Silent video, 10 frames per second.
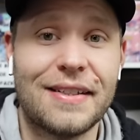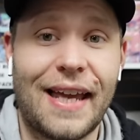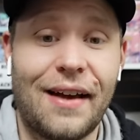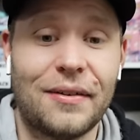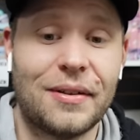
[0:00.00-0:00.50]

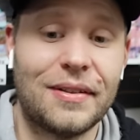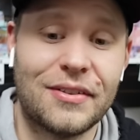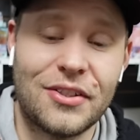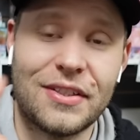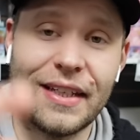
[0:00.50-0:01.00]

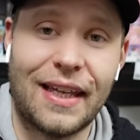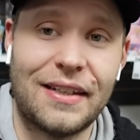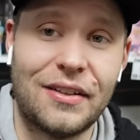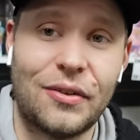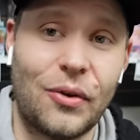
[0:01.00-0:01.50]
down, just to get
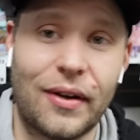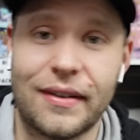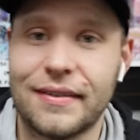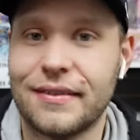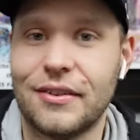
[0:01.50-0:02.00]
in the door.